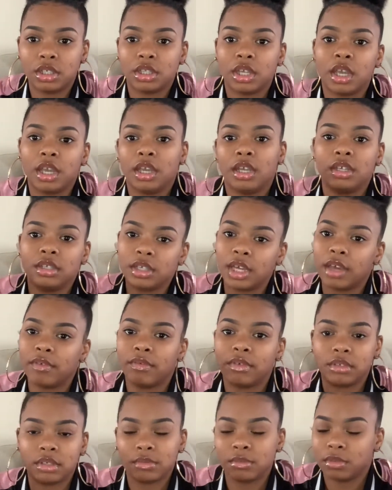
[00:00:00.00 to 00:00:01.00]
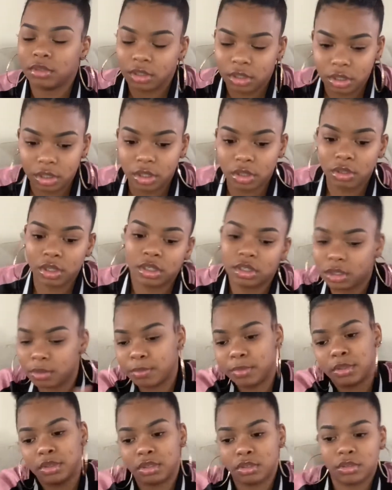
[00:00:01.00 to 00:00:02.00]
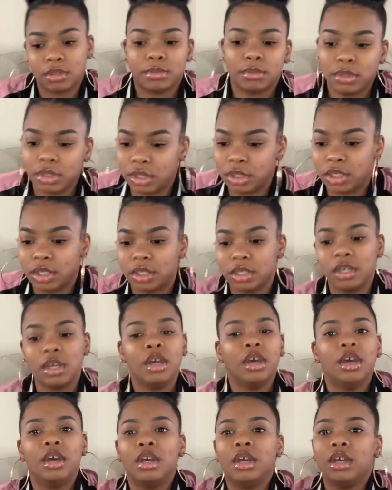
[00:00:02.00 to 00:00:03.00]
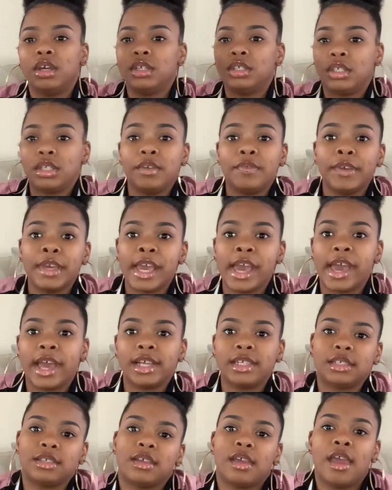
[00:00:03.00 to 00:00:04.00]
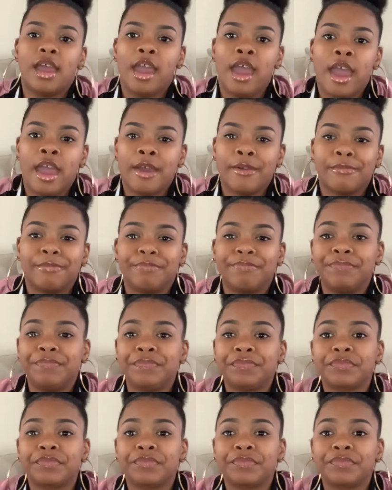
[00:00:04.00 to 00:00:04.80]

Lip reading: they gave her something to go get the prescription at CVS, and